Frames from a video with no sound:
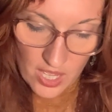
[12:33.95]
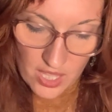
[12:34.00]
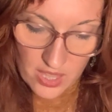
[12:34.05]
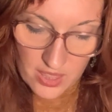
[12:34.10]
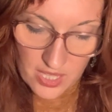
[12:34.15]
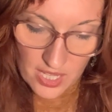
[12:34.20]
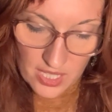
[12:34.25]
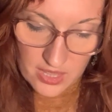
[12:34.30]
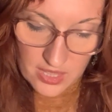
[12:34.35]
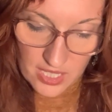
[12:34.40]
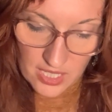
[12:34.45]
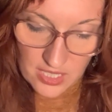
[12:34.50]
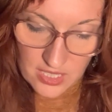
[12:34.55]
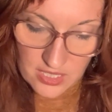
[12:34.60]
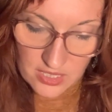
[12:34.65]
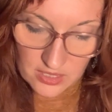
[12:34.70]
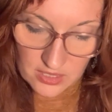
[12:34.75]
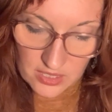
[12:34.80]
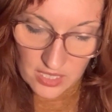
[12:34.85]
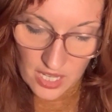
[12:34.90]
that they
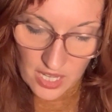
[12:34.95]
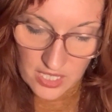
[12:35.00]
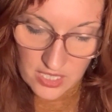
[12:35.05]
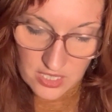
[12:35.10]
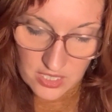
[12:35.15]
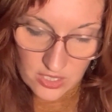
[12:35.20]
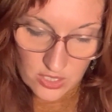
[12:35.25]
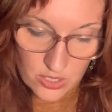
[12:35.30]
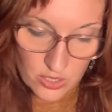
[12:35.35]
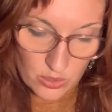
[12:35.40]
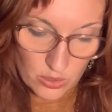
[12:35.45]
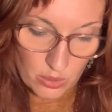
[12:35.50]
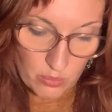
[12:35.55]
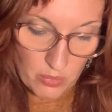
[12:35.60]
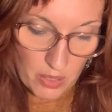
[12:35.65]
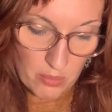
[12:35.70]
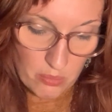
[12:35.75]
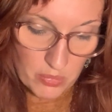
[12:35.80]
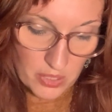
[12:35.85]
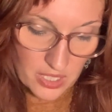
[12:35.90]
delighted to
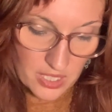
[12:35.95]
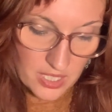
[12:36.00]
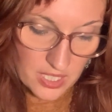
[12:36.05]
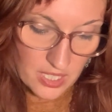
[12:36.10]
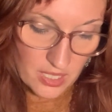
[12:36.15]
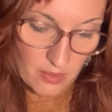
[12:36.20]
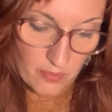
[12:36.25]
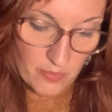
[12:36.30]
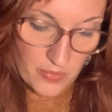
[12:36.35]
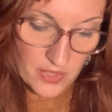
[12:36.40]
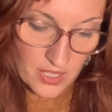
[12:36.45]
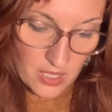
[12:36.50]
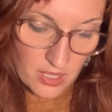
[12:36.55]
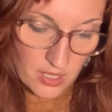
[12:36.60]
remember him.